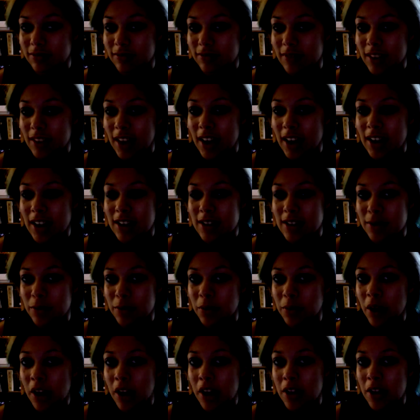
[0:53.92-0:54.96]
That is
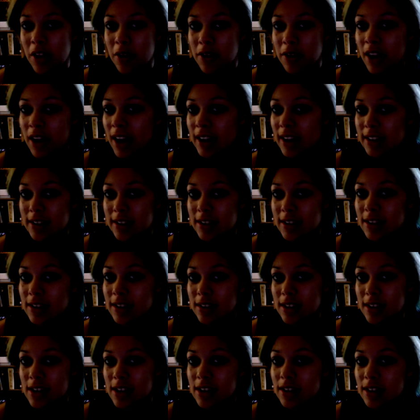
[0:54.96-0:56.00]
probably the nastiest
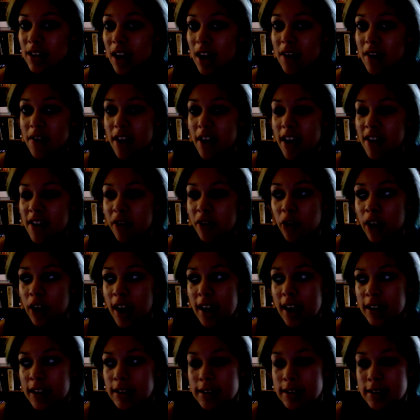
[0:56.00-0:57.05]
sentence I've ever
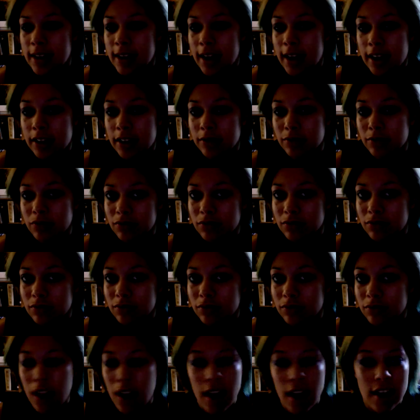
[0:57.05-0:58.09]
had to say.
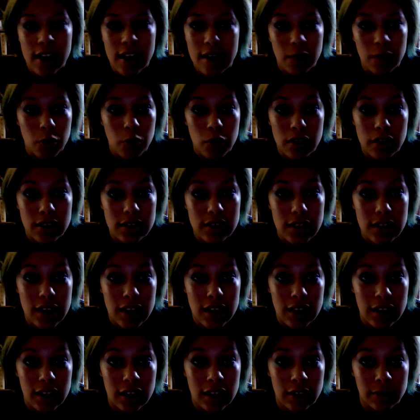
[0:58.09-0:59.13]
I never want to say it
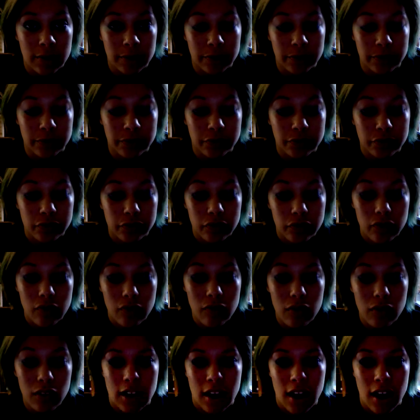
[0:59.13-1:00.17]
again.
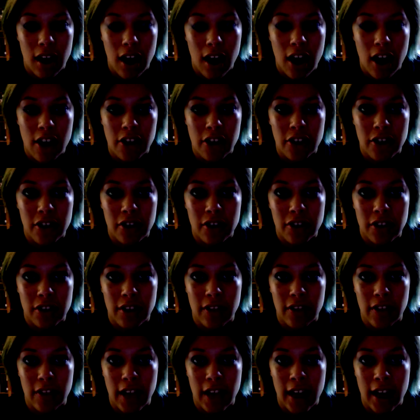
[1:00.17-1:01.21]
Other
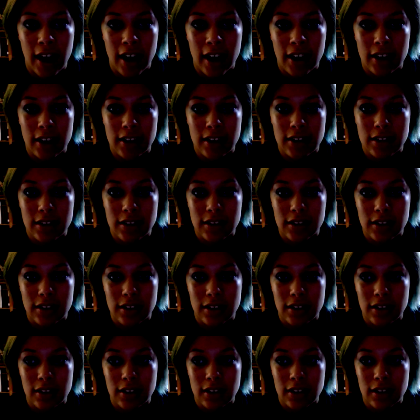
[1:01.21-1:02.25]
than that,
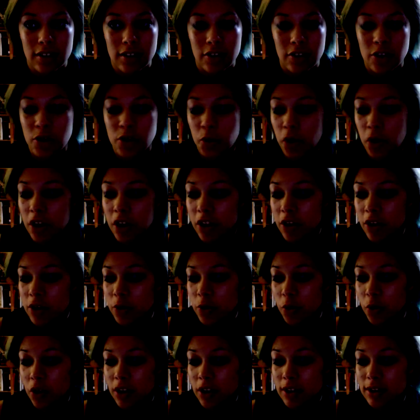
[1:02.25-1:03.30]
there's one of those
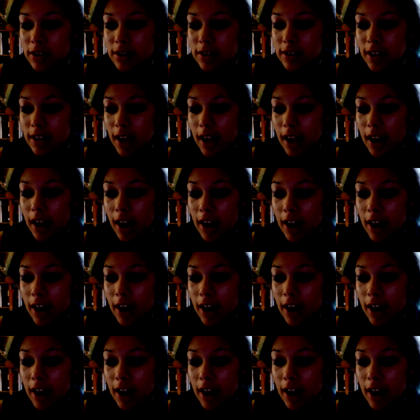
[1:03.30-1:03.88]
words that I